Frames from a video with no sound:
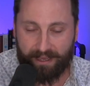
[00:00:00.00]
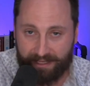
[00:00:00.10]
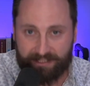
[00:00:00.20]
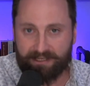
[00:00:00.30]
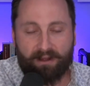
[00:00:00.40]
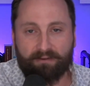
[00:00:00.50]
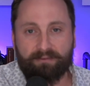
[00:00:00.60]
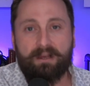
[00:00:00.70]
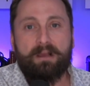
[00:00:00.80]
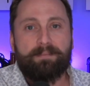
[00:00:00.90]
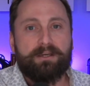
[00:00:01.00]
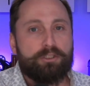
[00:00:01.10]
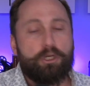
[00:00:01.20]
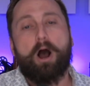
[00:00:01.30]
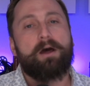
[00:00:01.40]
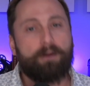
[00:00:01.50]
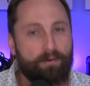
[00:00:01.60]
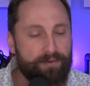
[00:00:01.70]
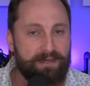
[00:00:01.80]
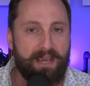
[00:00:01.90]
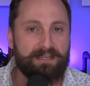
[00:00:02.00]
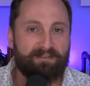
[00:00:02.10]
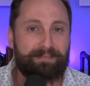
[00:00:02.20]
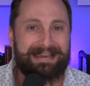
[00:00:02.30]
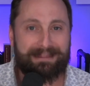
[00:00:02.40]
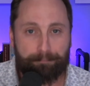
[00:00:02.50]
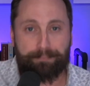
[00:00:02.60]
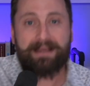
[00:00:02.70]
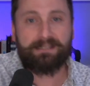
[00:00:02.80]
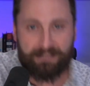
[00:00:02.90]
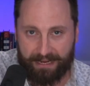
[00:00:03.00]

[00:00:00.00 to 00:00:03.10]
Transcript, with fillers: itself because gone are the days of being the best